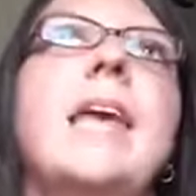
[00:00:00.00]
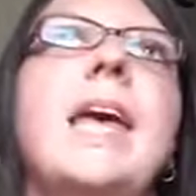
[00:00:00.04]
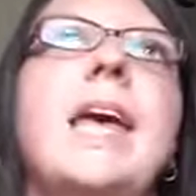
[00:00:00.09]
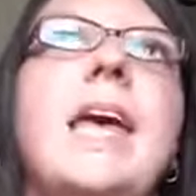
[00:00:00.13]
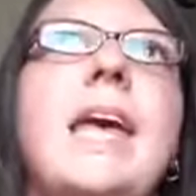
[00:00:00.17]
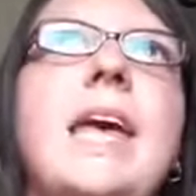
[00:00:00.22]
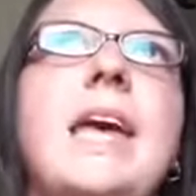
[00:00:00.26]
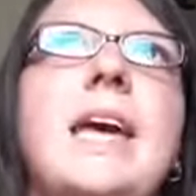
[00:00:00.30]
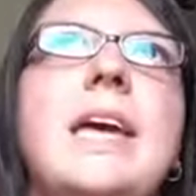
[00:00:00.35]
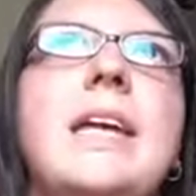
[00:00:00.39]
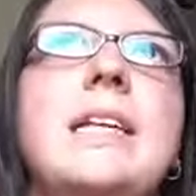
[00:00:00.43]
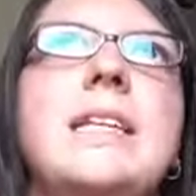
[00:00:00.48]

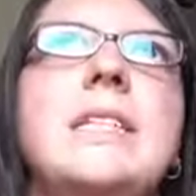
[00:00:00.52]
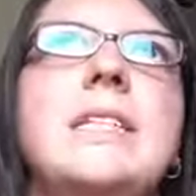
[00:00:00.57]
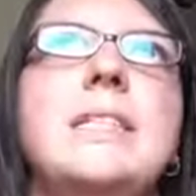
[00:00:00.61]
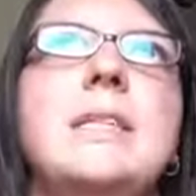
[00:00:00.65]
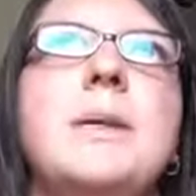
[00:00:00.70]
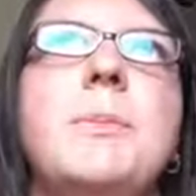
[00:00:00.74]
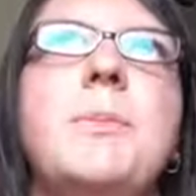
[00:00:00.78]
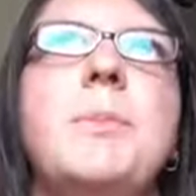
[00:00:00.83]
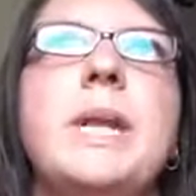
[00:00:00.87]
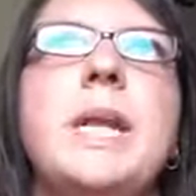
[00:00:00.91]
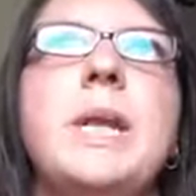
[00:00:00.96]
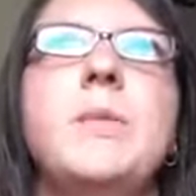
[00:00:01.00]

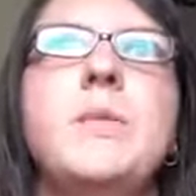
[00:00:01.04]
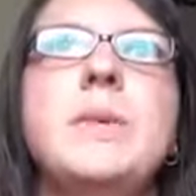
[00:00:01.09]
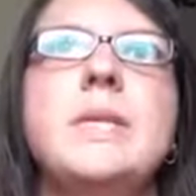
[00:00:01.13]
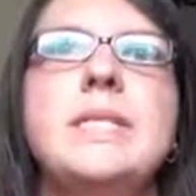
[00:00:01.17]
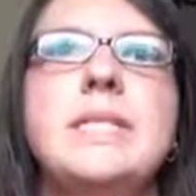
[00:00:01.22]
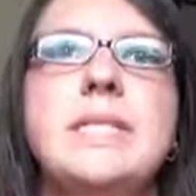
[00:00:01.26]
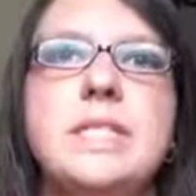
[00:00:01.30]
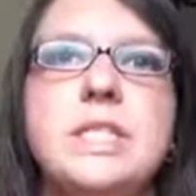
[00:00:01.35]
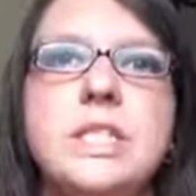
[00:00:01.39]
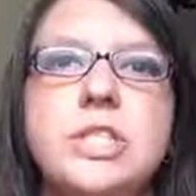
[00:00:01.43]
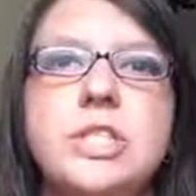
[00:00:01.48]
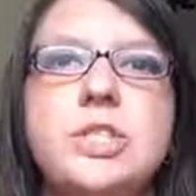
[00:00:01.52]
But it
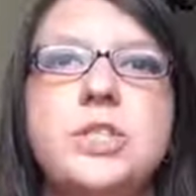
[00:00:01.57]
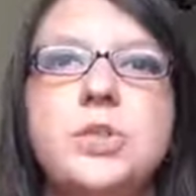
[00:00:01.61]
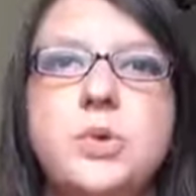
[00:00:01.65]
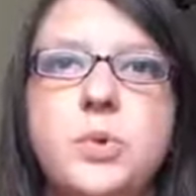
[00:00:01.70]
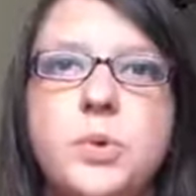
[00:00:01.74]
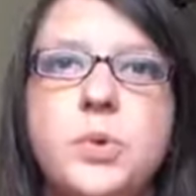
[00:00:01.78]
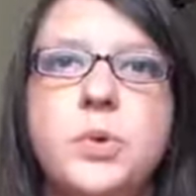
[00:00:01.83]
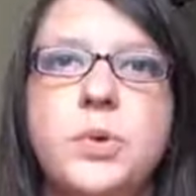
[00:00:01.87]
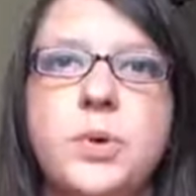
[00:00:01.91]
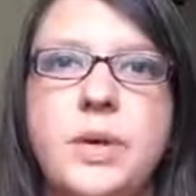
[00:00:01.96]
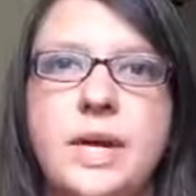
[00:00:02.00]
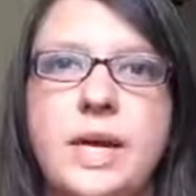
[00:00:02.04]
was this
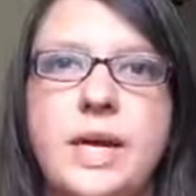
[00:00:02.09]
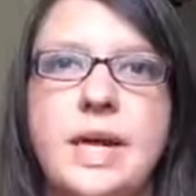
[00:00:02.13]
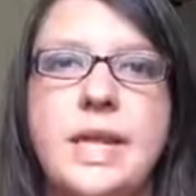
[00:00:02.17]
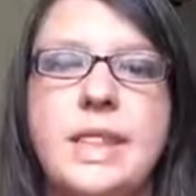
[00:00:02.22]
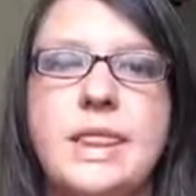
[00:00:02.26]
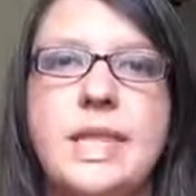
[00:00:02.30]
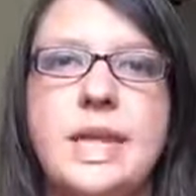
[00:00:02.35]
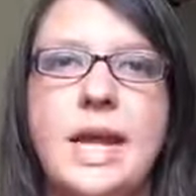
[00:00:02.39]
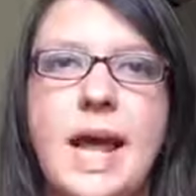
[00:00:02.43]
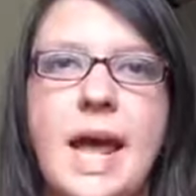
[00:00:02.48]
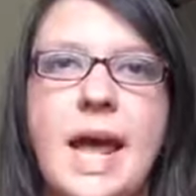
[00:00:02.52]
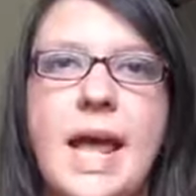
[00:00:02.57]
story
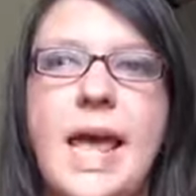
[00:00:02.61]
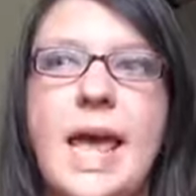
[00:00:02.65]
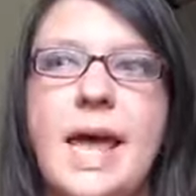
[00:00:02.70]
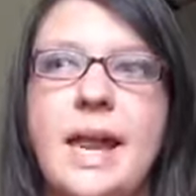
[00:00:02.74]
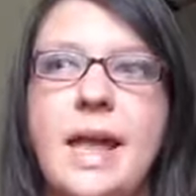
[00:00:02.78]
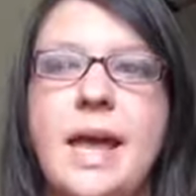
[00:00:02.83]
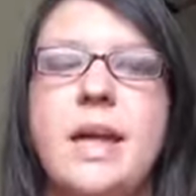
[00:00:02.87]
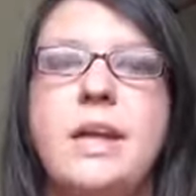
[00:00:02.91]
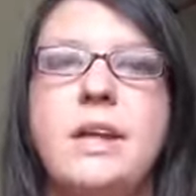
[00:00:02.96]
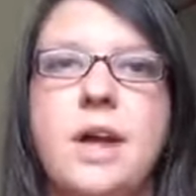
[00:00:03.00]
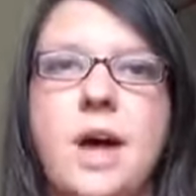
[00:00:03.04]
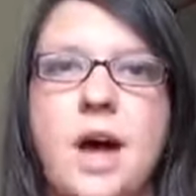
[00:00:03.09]
that I had
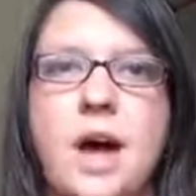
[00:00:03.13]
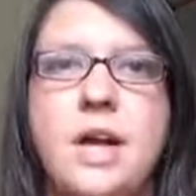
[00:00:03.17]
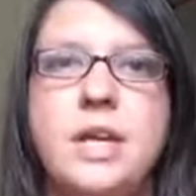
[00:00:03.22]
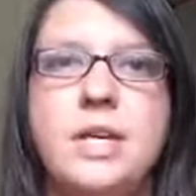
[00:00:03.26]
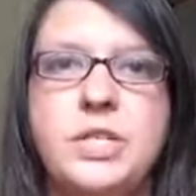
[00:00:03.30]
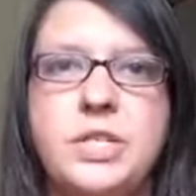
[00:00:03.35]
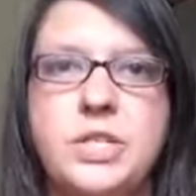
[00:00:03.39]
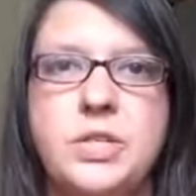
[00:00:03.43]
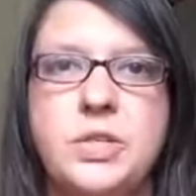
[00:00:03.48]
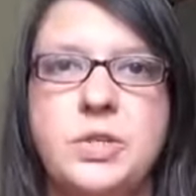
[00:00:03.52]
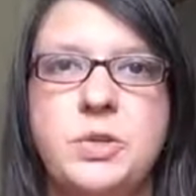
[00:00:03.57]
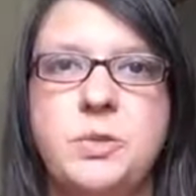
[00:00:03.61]
held
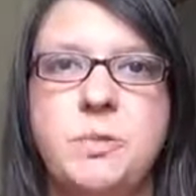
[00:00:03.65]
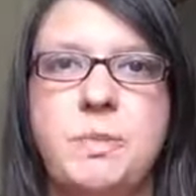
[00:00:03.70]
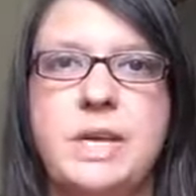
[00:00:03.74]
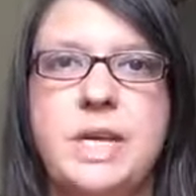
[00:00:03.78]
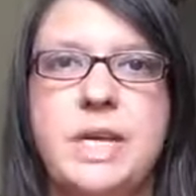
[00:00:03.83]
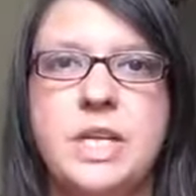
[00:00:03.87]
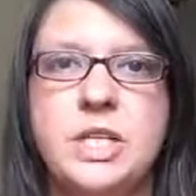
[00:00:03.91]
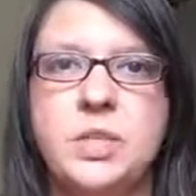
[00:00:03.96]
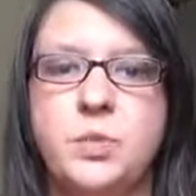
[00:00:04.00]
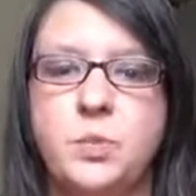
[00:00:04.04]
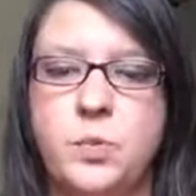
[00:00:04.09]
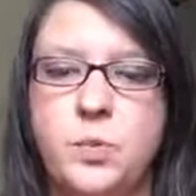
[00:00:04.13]
on to,
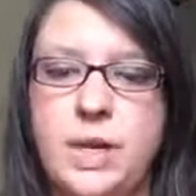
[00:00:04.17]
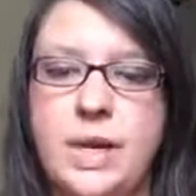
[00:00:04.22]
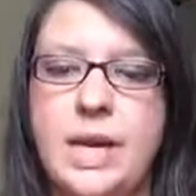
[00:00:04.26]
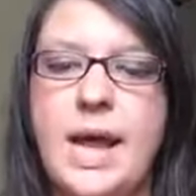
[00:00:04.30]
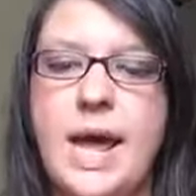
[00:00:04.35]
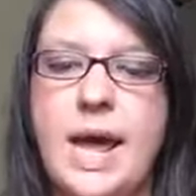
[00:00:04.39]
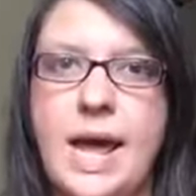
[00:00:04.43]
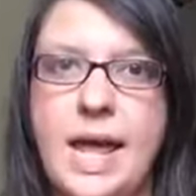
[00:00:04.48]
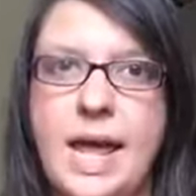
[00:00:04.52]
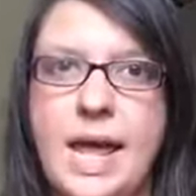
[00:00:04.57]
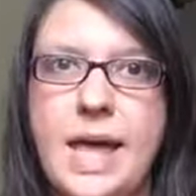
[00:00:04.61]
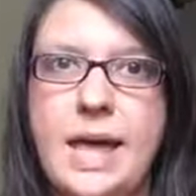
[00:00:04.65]
because when
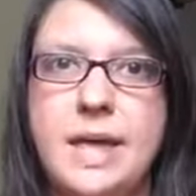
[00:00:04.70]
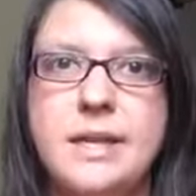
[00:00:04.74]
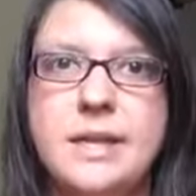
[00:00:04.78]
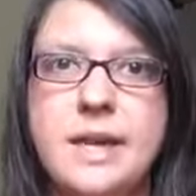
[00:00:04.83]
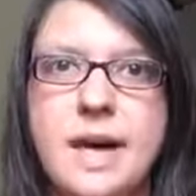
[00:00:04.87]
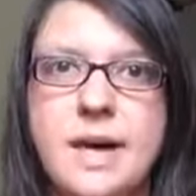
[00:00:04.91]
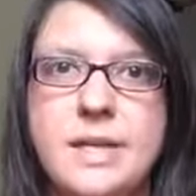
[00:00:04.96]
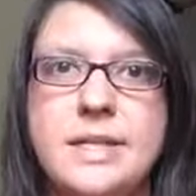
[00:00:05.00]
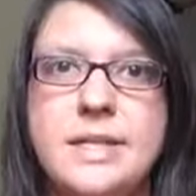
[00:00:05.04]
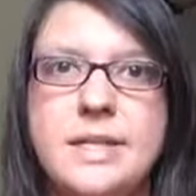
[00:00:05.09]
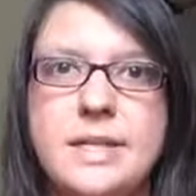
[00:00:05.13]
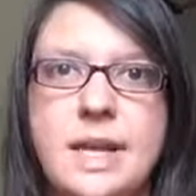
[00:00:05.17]
I held
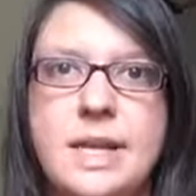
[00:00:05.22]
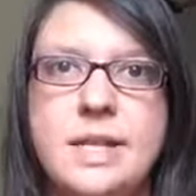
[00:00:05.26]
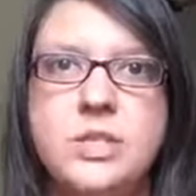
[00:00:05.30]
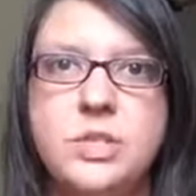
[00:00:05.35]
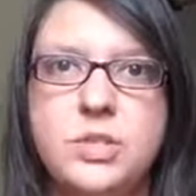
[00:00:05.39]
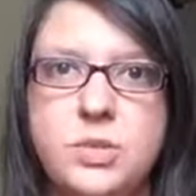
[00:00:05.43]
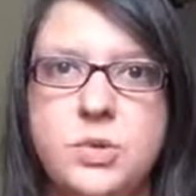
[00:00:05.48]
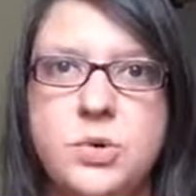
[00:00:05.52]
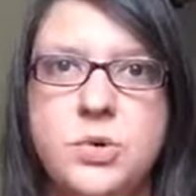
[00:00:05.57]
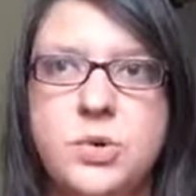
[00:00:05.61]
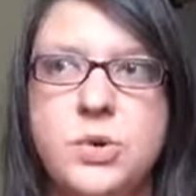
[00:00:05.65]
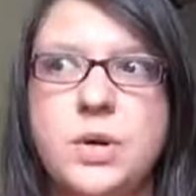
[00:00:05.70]
on to that
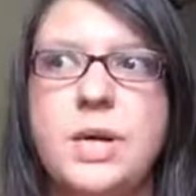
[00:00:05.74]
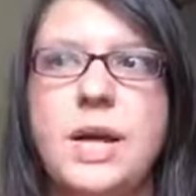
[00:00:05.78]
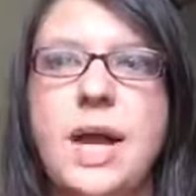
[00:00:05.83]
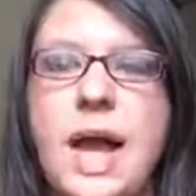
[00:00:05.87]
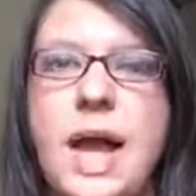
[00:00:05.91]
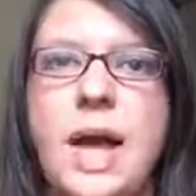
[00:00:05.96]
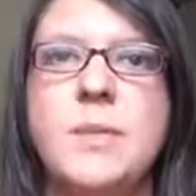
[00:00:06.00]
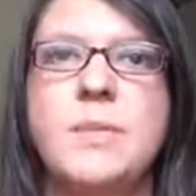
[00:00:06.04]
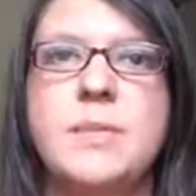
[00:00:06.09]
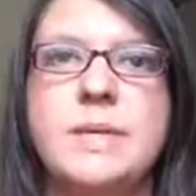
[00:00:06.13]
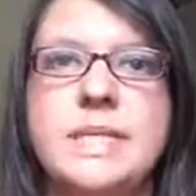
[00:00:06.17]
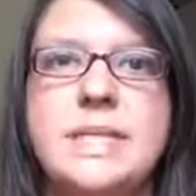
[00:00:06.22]
story,
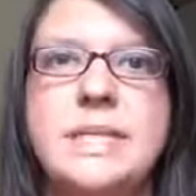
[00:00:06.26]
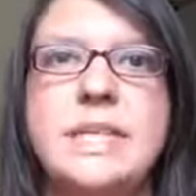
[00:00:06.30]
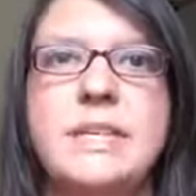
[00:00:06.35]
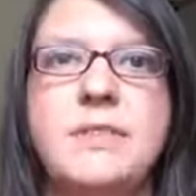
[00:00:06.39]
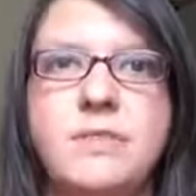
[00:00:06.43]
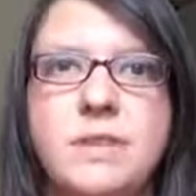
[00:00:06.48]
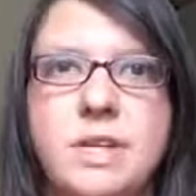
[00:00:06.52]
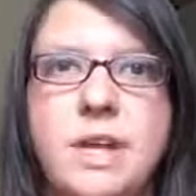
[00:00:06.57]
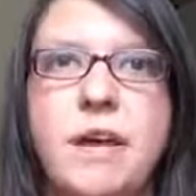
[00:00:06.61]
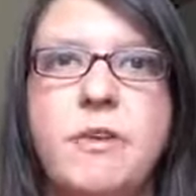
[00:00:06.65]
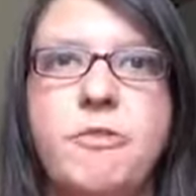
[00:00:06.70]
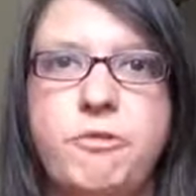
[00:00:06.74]
I
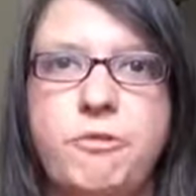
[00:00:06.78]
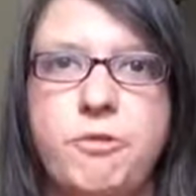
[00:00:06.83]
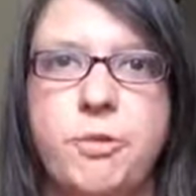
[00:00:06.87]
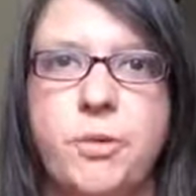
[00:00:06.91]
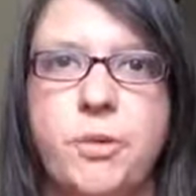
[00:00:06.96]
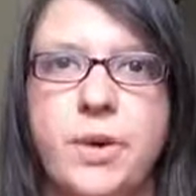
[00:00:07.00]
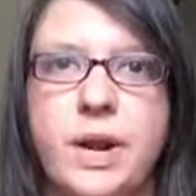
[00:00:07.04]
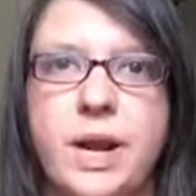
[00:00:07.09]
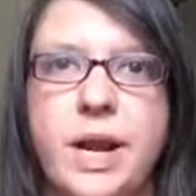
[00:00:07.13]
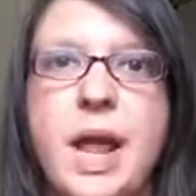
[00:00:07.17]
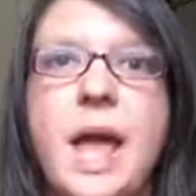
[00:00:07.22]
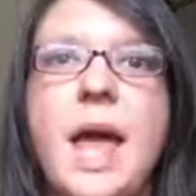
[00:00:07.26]
received love
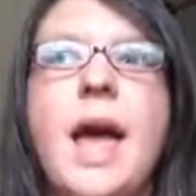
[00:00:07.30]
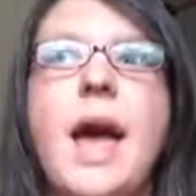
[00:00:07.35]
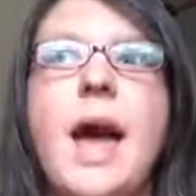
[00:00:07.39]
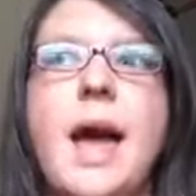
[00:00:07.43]
for it.